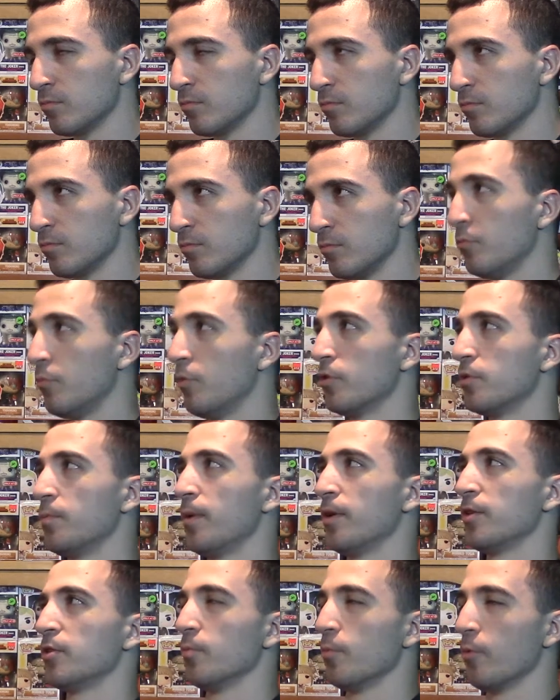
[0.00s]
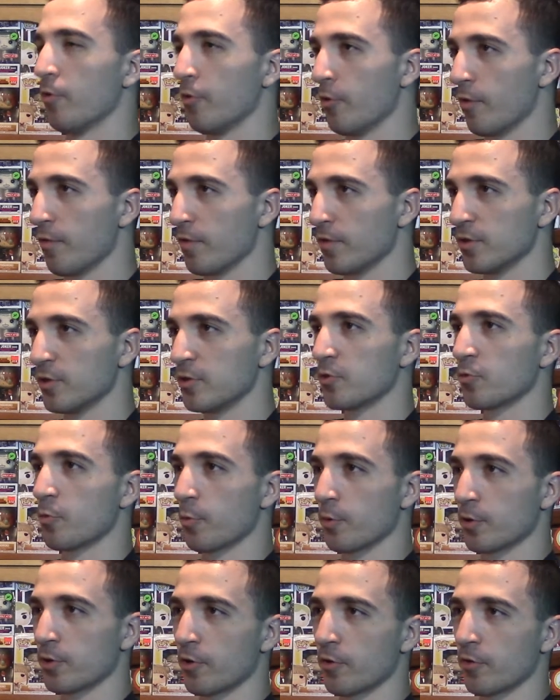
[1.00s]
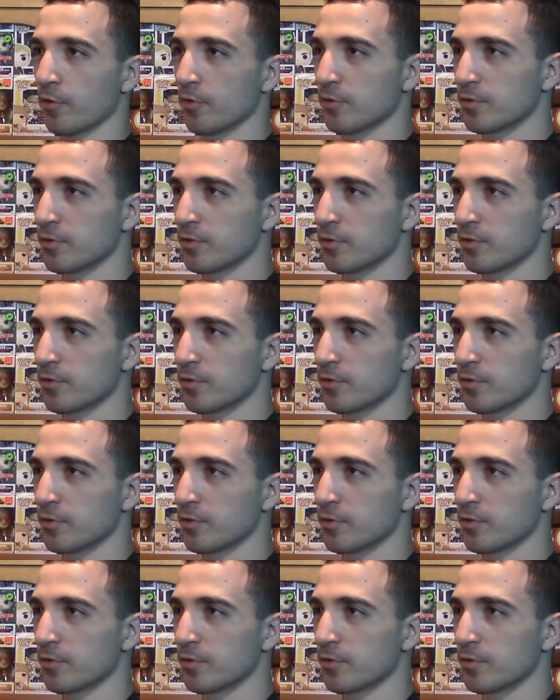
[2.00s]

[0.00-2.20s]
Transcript: What makes you more nervous, this or Eternals?